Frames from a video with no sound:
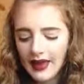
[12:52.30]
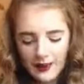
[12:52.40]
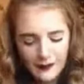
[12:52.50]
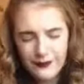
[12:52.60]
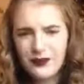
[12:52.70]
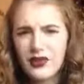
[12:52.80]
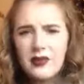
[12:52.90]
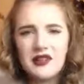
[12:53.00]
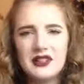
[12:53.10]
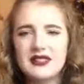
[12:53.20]
To
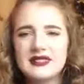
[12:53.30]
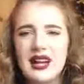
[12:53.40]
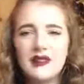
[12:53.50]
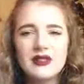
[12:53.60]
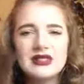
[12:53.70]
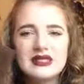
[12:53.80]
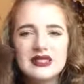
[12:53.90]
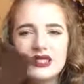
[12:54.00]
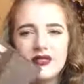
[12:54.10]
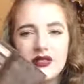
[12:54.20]
be honest, I know this
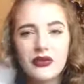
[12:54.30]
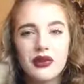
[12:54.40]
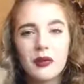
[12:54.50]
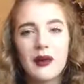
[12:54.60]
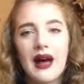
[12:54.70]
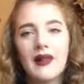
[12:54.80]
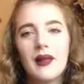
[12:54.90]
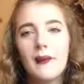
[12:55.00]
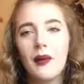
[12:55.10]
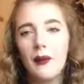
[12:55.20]
isn't even the real
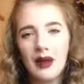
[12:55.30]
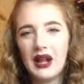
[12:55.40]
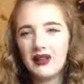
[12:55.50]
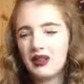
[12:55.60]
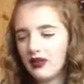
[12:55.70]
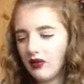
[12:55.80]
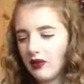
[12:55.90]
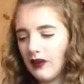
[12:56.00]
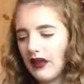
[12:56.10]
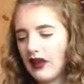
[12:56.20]
palette, but when I looked at
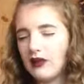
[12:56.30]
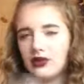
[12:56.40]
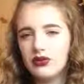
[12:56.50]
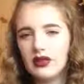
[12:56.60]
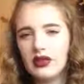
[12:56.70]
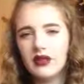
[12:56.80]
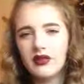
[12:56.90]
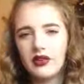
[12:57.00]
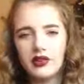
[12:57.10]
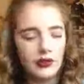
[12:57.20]
the real palette, I was really
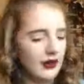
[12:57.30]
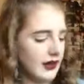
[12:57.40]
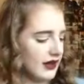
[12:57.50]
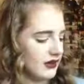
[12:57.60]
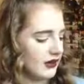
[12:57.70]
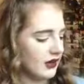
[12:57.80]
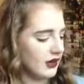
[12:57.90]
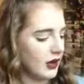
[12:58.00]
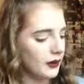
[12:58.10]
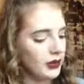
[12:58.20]
confused why they added
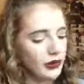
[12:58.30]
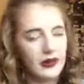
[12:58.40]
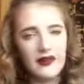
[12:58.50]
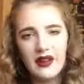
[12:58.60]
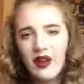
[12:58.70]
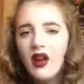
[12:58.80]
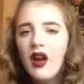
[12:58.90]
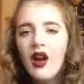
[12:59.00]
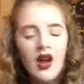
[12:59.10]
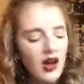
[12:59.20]
like a blue in there,
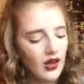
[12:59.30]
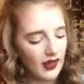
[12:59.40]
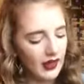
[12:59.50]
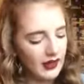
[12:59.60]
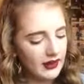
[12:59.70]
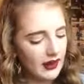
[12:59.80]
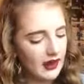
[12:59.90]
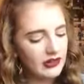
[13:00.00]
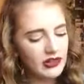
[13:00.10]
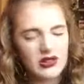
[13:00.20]
and like
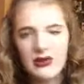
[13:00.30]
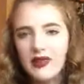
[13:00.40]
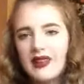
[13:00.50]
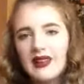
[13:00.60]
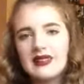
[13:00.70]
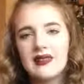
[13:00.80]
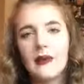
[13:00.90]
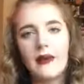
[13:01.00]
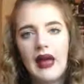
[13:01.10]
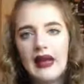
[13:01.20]
I just don't think it's
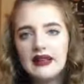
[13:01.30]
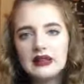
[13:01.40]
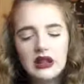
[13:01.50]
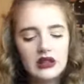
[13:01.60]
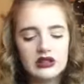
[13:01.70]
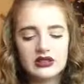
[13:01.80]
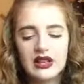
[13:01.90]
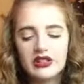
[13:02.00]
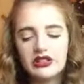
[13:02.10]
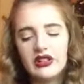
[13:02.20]
the best colour
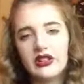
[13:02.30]
selection.